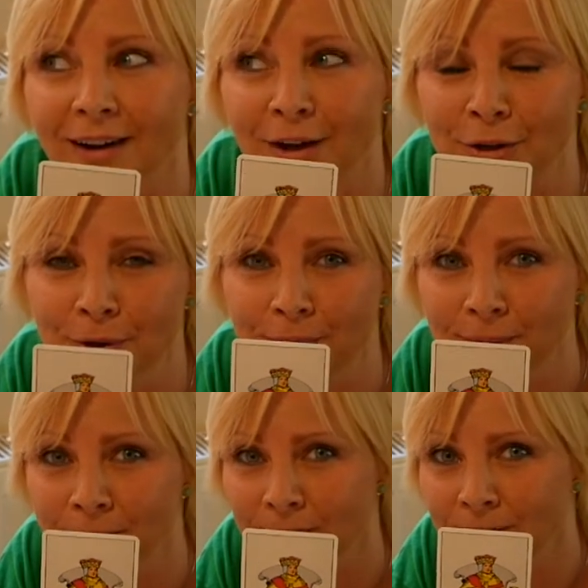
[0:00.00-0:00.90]

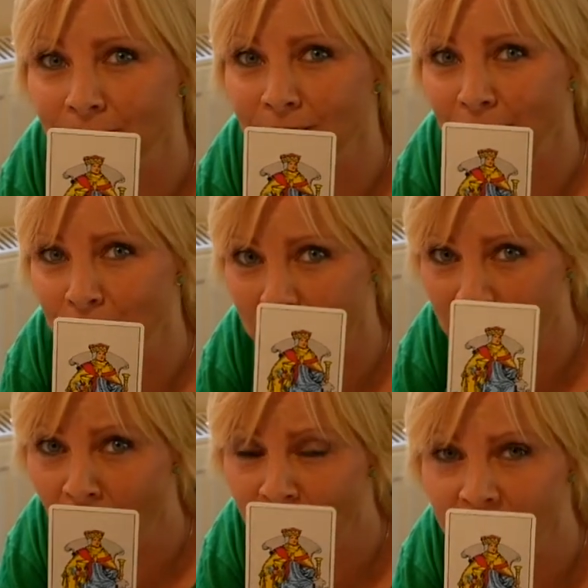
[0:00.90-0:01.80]
you
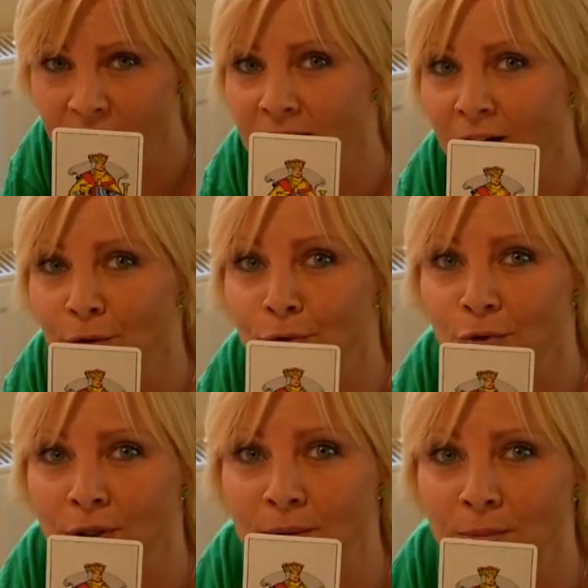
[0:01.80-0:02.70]
deserving this kind of
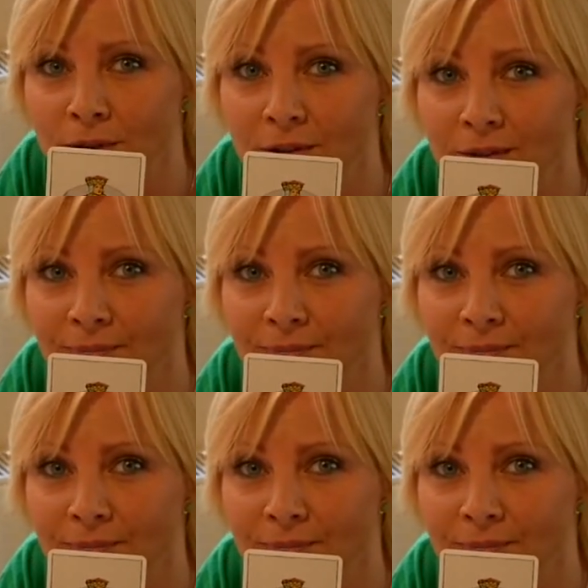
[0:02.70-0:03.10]
treatment?